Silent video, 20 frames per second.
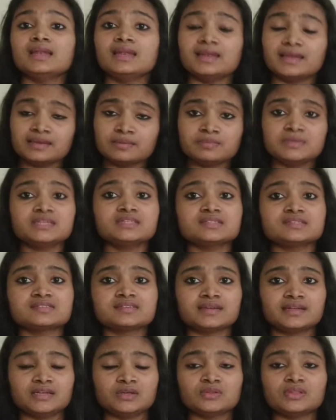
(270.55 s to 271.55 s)
let me just
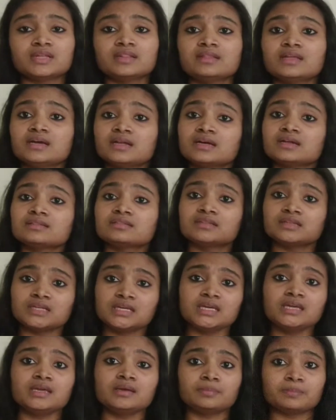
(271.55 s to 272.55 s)
tell you that there are
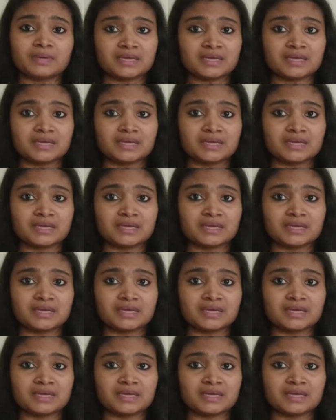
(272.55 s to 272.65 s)
three